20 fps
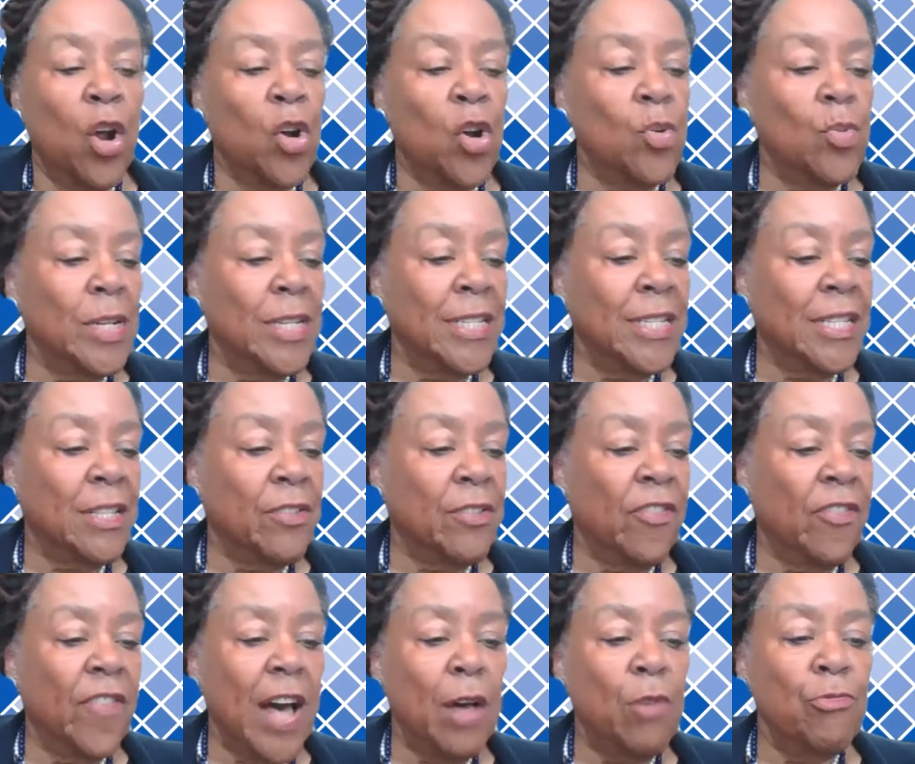who is the
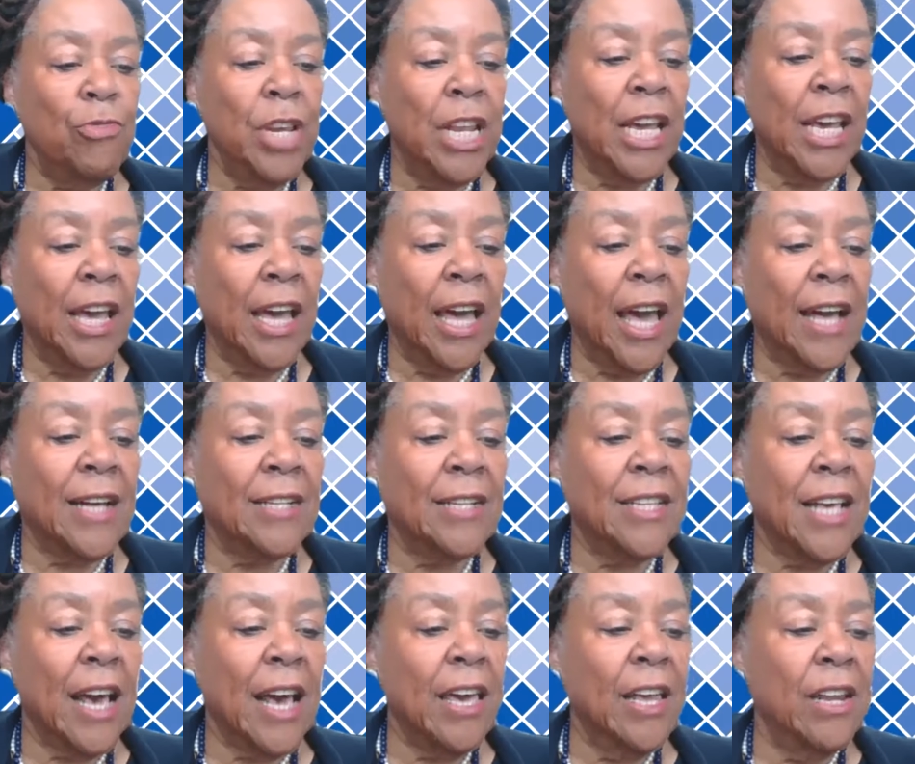founding
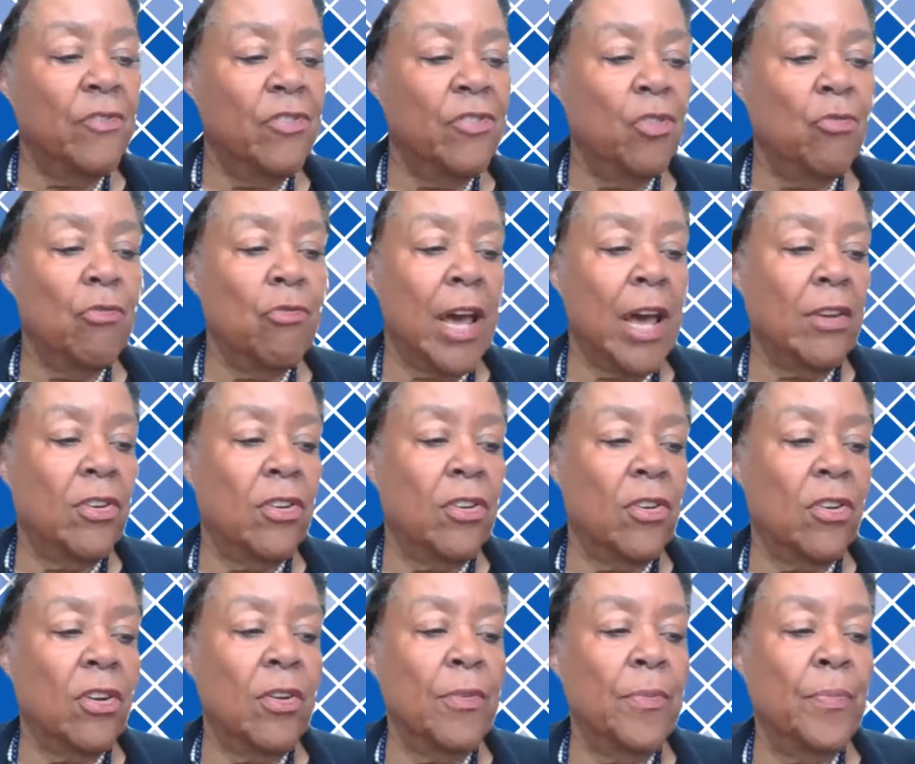executive
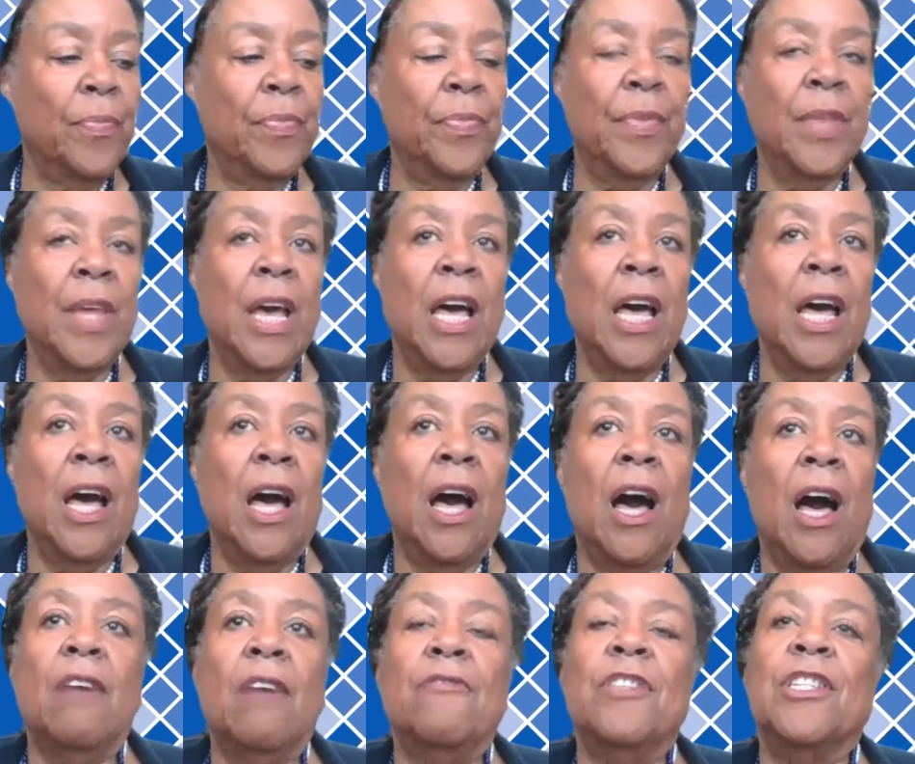director
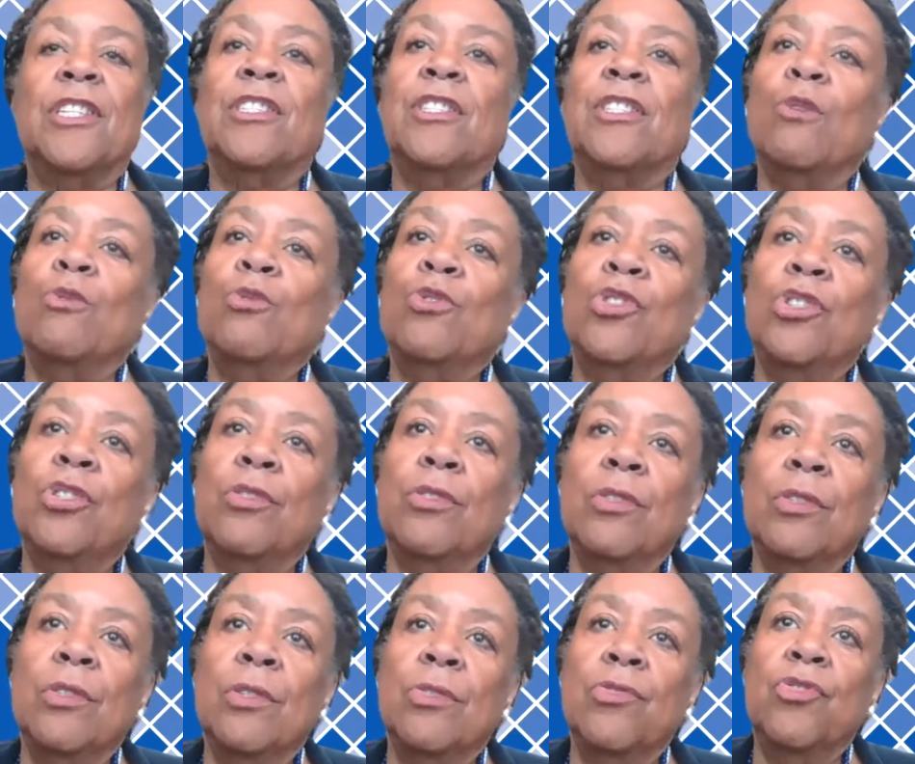of the
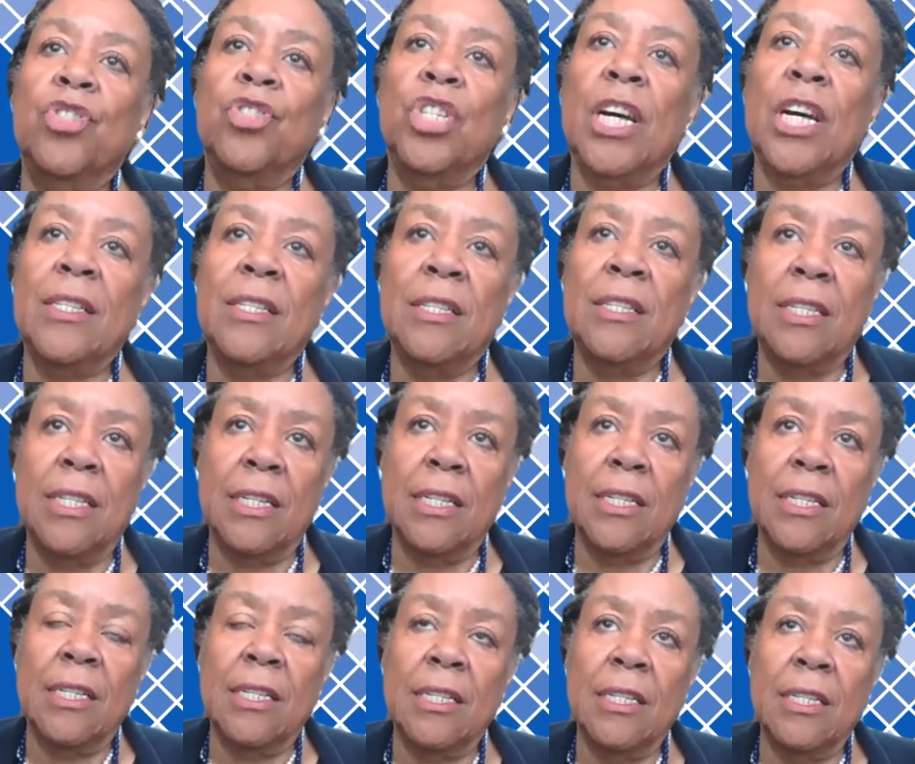Social
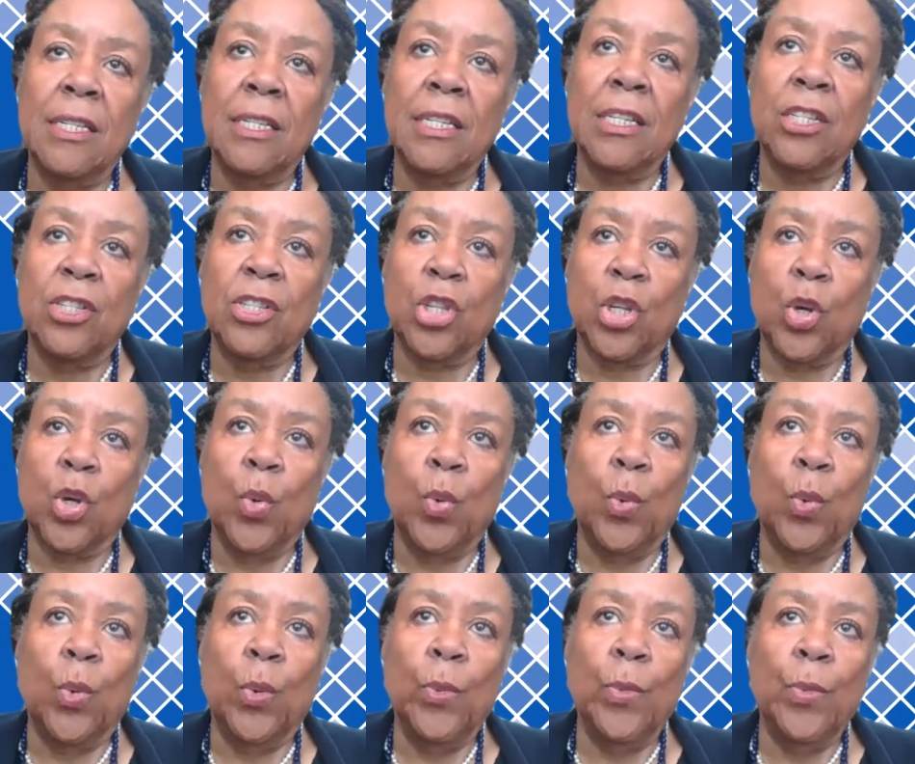Justice
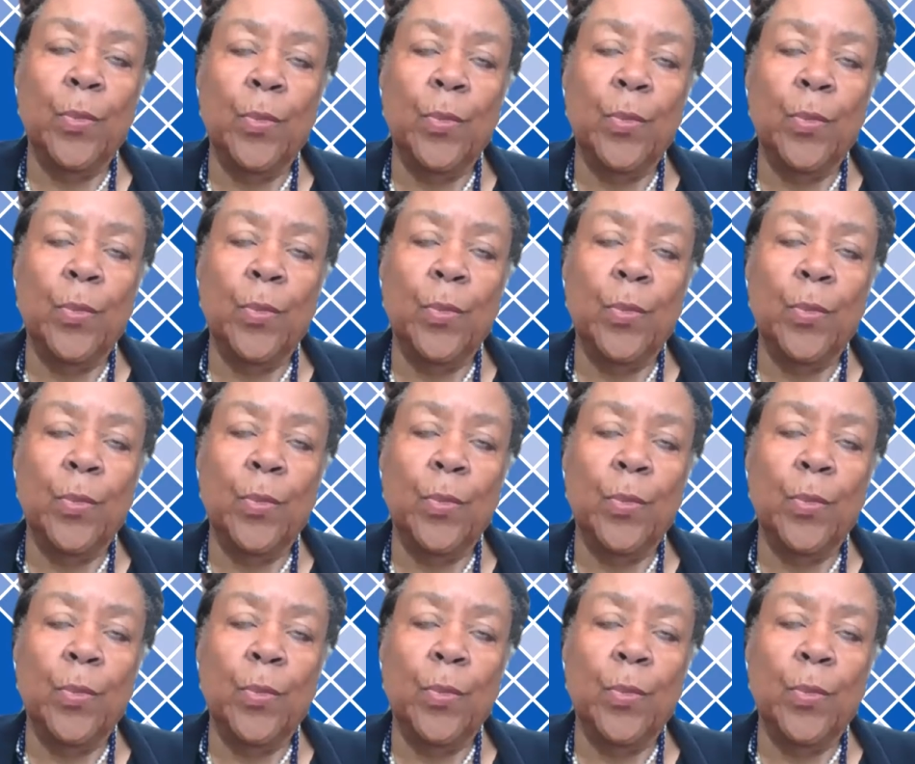School.